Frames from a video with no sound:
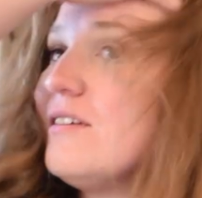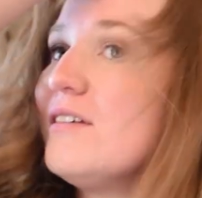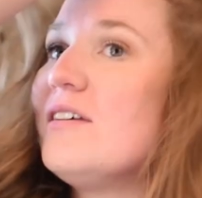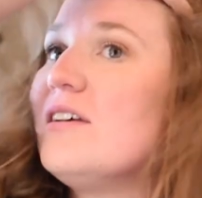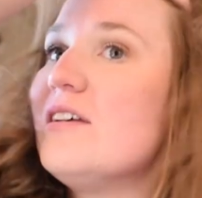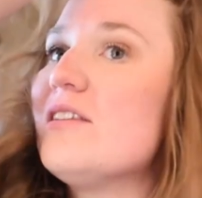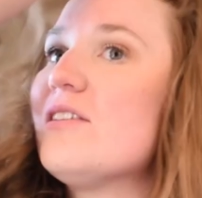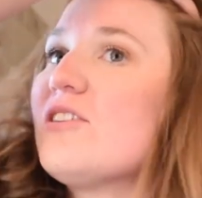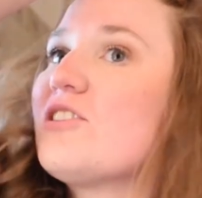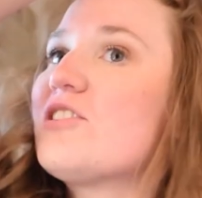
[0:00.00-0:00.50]

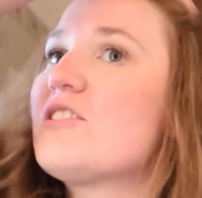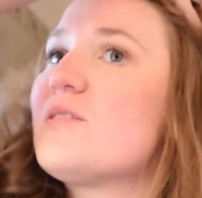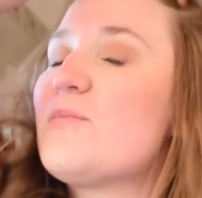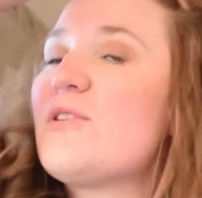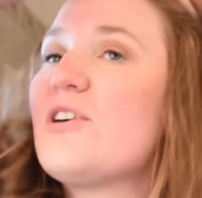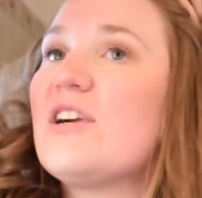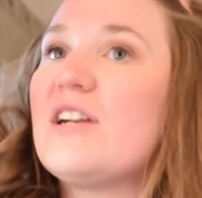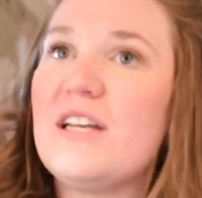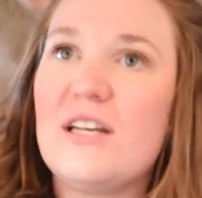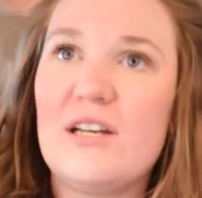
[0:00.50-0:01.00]
it looks
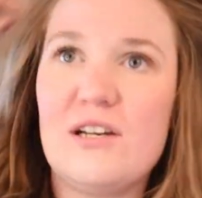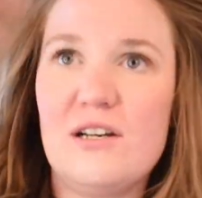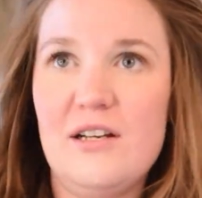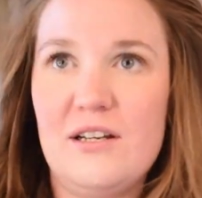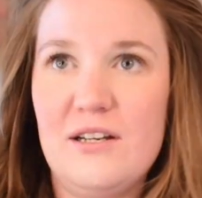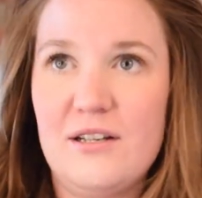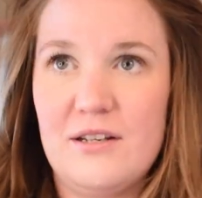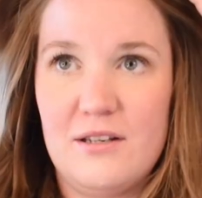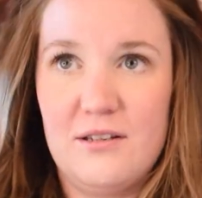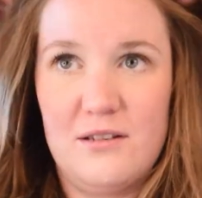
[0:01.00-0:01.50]
pretty
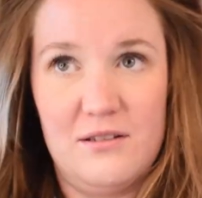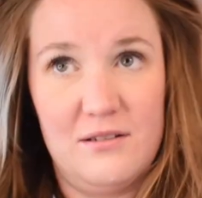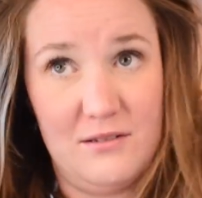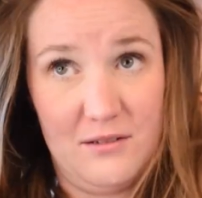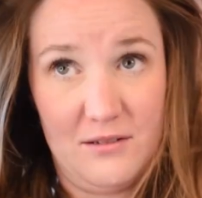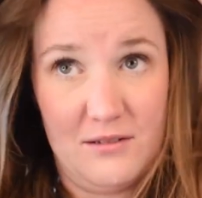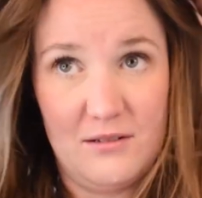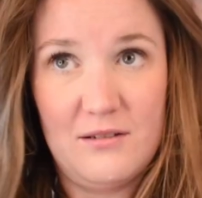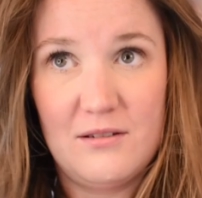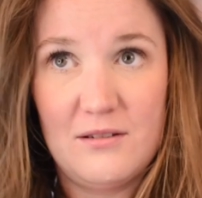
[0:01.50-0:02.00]
good.
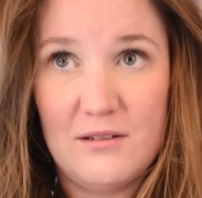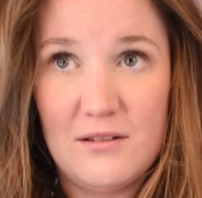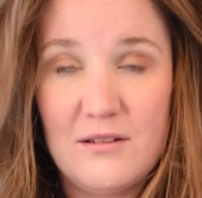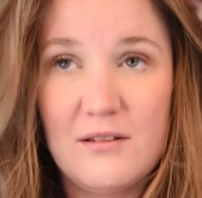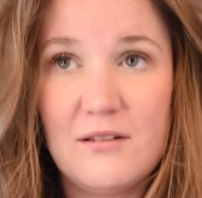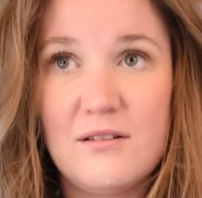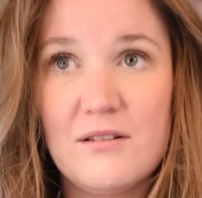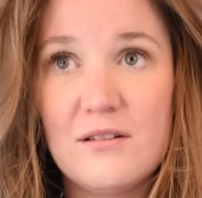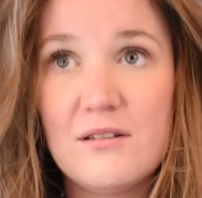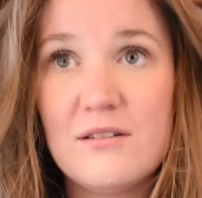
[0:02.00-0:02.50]

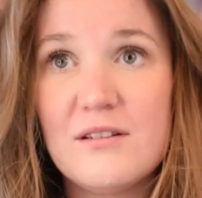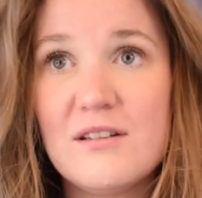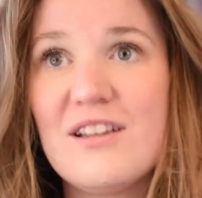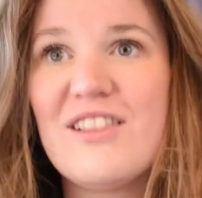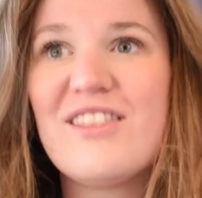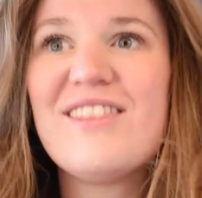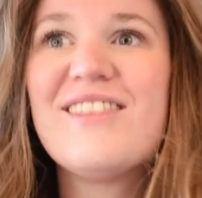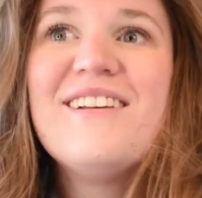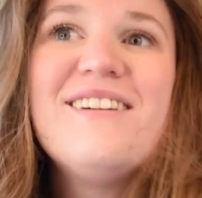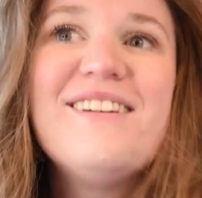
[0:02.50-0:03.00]

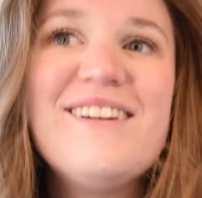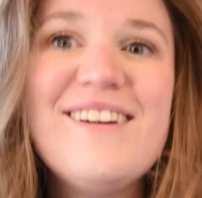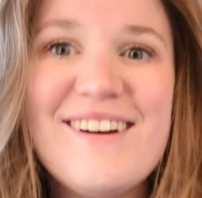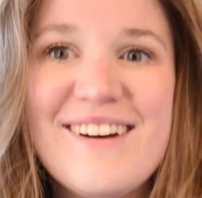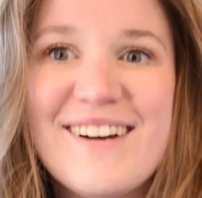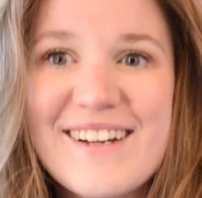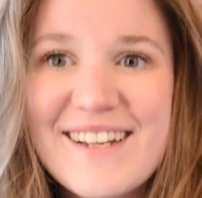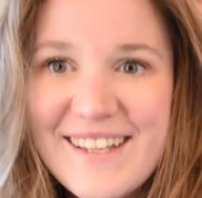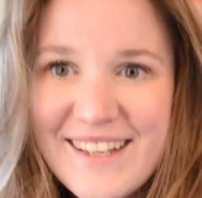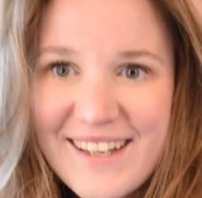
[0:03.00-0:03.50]

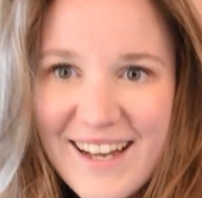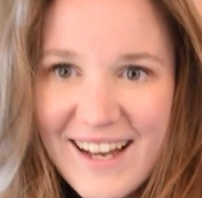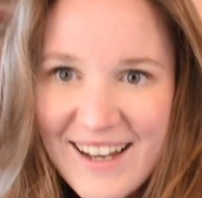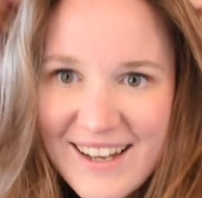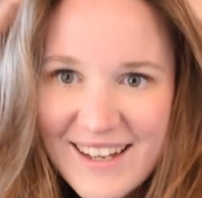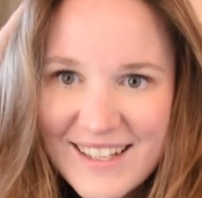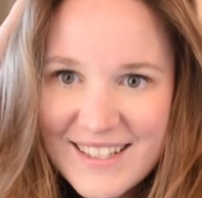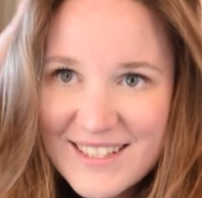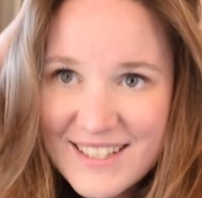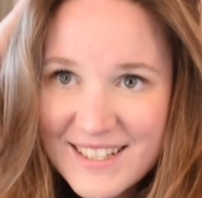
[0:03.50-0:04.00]
Look,
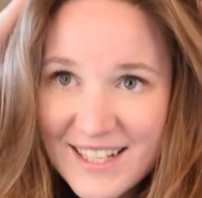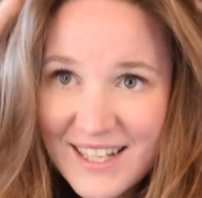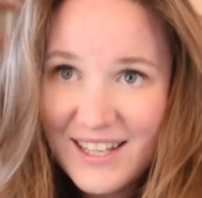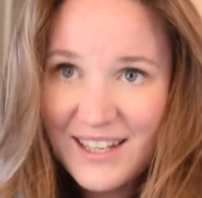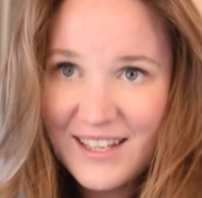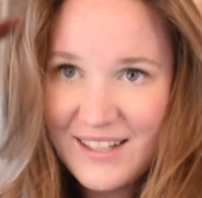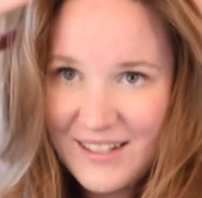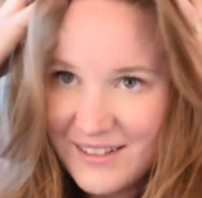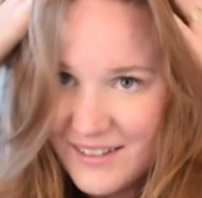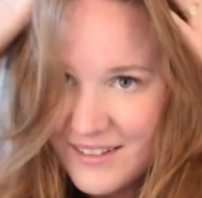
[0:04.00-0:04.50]
yeah,
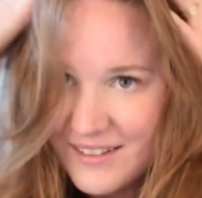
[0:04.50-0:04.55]
see?